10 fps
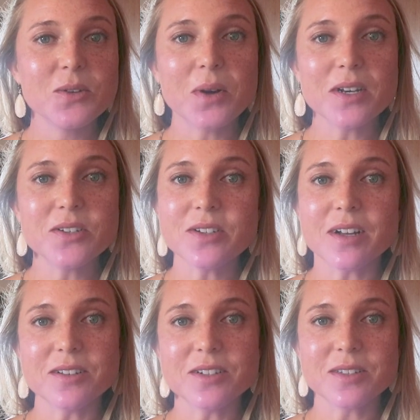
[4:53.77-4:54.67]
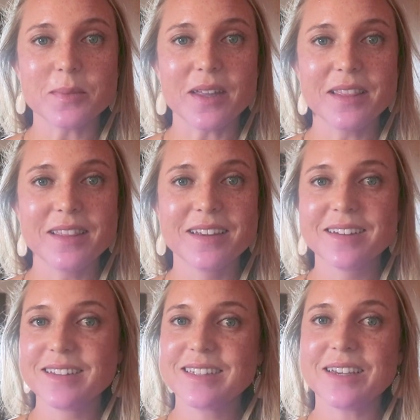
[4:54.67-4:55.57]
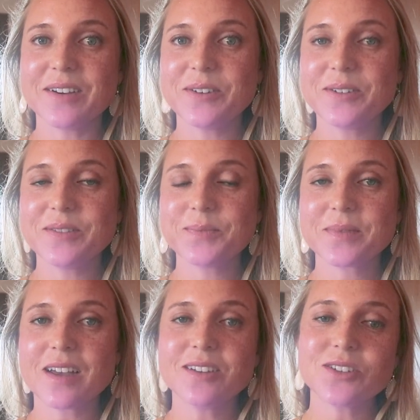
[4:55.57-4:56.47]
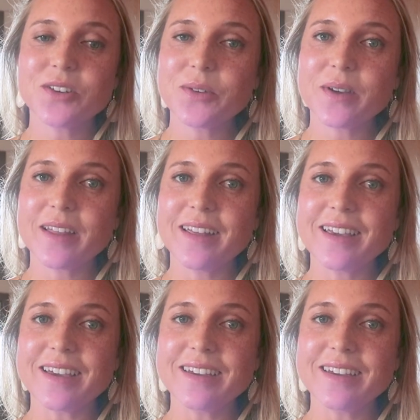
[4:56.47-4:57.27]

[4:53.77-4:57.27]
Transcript: $200 a month. So I'll show you why I like